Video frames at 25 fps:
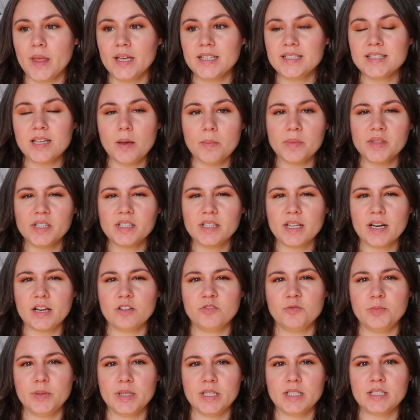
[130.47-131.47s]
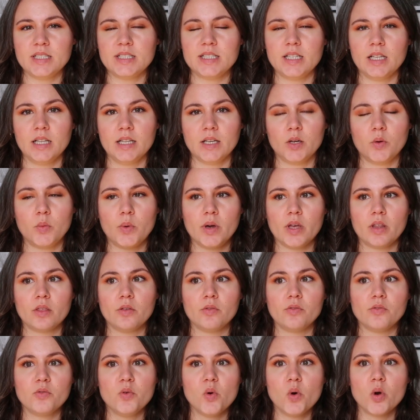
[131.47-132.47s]
It's something that I've been dealing
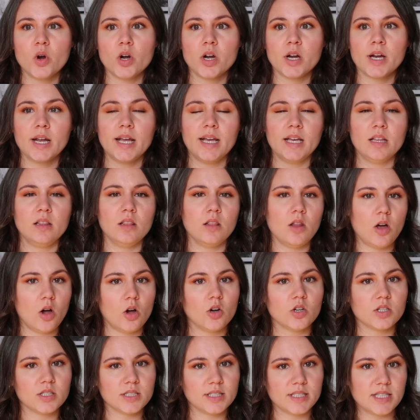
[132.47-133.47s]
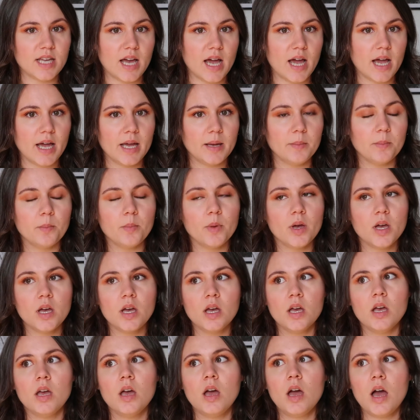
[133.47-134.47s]
with for a long time.
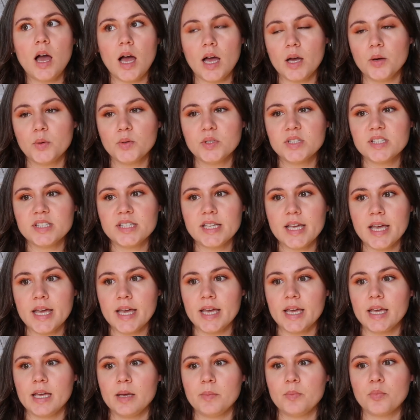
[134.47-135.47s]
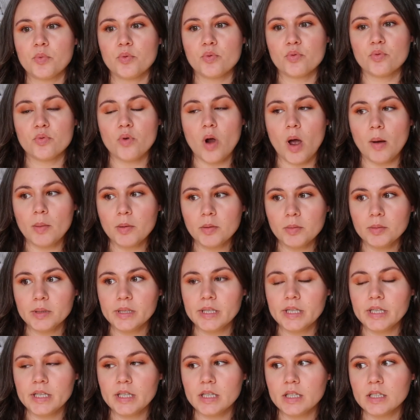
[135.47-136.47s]
I would say
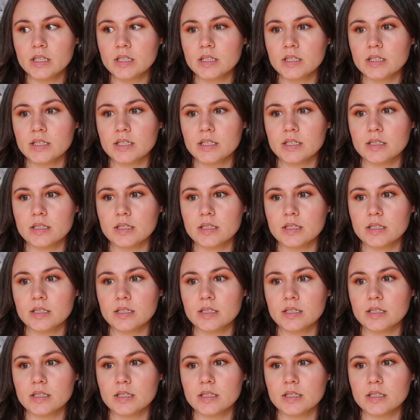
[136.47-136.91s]
probably,